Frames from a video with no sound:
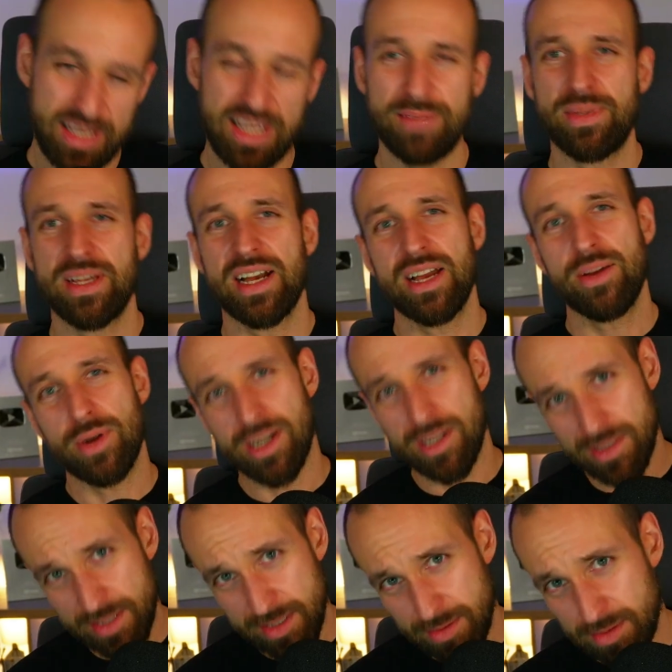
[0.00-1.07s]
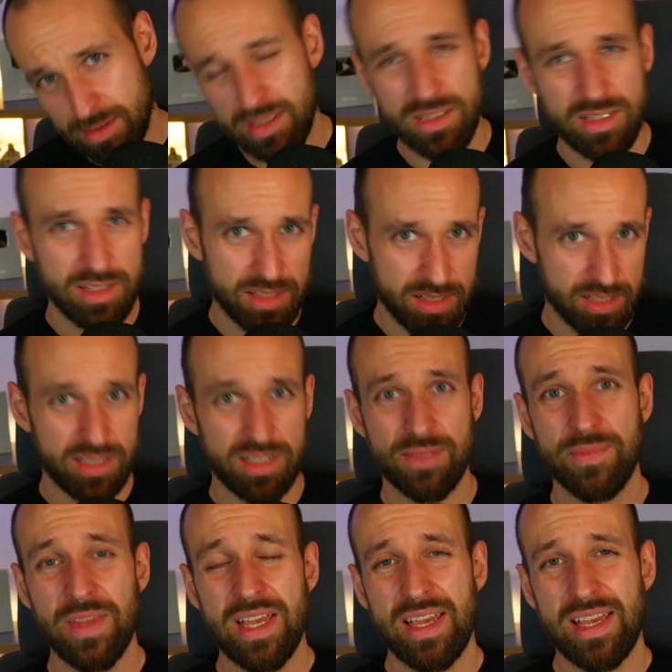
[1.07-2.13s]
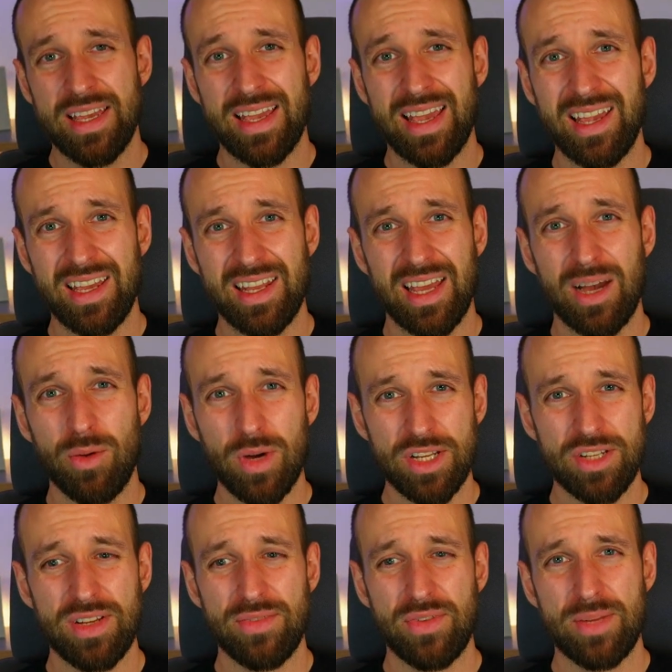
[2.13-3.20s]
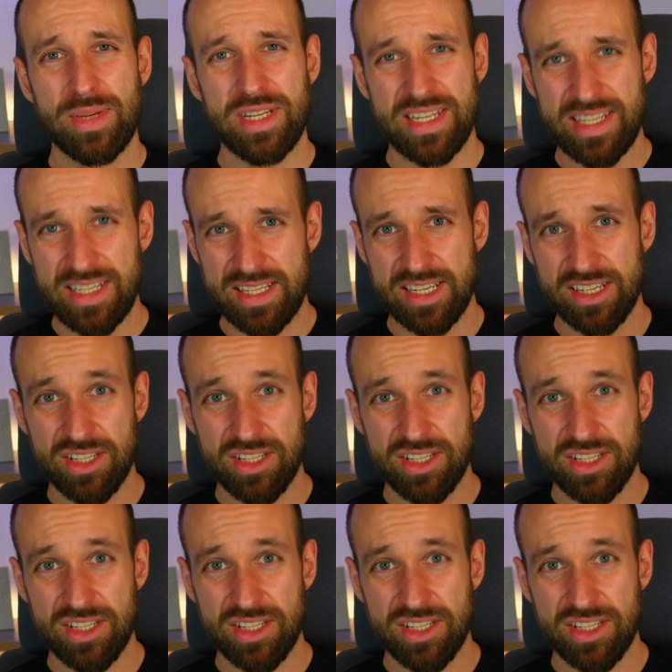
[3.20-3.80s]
API routes and And I wanted to have it a bit easier.